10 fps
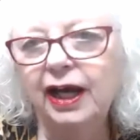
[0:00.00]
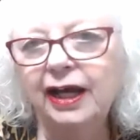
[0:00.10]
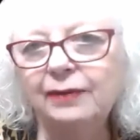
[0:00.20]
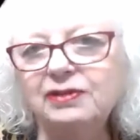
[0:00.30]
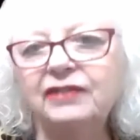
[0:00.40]

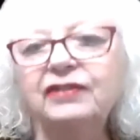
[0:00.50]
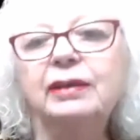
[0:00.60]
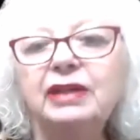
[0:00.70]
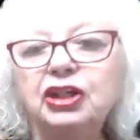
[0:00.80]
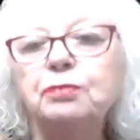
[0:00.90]
And I was giving
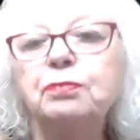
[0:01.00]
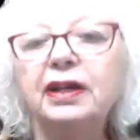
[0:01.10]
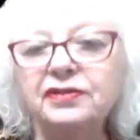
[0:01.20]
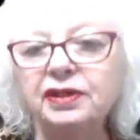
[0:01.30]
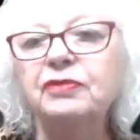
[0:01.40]
them each
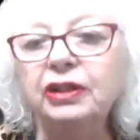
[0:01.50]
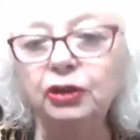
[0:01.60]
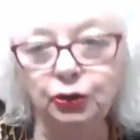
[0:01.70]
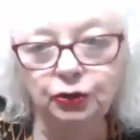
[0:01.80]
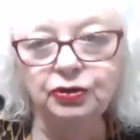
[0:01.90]
month something
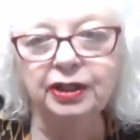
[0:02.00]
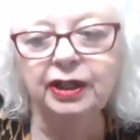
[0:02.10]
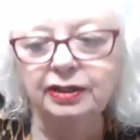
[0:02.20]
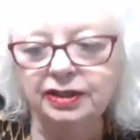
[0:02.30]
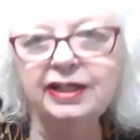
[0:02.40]
new
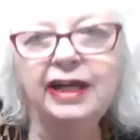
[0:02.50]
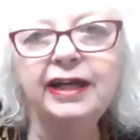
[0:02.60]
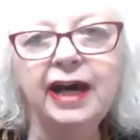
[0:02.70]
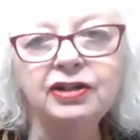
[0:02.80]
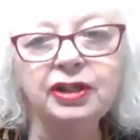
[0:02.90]
to
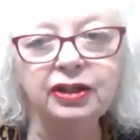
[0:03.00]
take out